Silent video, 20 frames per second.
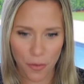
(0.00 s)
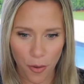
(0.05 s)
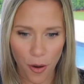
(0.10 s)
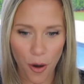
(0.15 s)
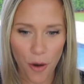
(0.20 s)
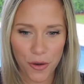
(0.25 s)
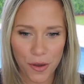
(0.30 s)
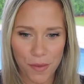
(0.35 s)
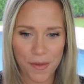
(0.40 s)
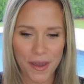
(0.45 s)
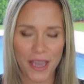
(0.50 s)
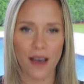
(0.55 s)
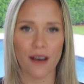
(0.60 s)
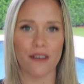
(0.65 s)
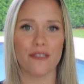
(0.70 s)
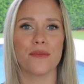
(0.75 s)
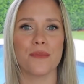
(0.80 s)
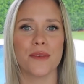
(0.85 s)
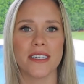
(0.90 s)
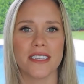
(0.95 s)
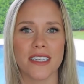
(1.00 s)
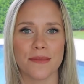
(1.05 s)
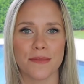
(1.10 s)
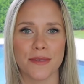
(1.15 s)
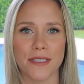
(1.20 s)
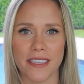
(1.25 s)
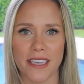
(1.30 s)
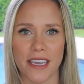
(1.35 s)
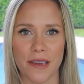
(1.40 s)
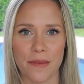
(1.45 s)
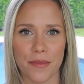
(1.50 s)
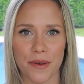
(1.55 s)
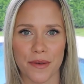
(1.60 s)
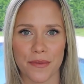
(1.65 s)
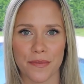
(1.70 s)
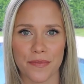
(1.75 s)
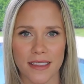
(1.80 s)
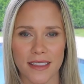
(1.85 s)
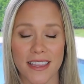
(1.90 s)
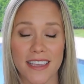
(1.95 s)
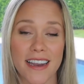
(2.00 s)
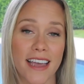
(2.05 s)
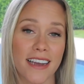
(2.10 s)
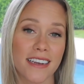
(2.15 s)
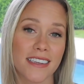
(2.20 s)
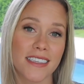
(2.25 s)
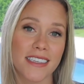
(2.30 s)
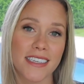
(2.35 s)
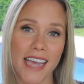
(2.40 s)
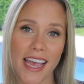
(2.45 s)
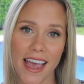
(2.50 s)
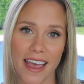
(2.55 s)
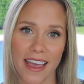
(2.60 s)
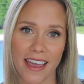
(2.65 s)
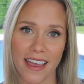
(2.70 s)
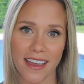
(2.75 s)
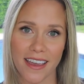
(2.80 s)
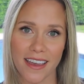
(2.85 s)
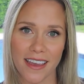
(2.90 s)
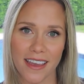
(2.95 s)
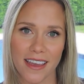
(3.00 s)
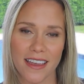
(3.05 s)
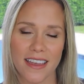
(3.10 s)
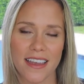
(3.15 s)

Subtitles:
woke me up from a deep sleep, the next day,